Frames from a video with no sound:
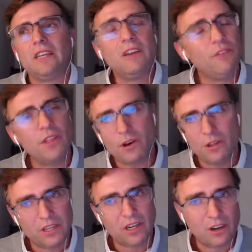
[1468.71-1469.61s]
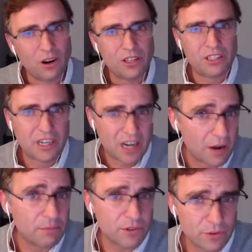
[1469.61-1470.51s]
even though the technology
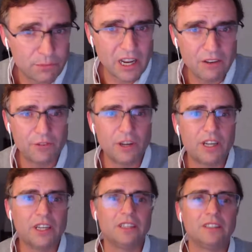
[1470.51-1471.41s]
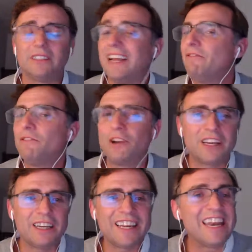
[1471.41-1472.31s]
comes from
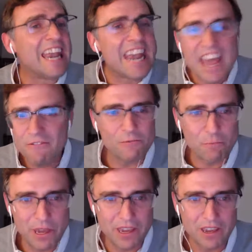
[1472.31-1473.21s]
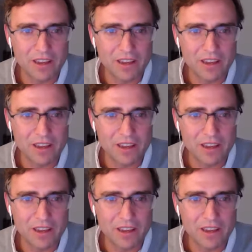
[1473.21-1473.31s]
Telefonica can never be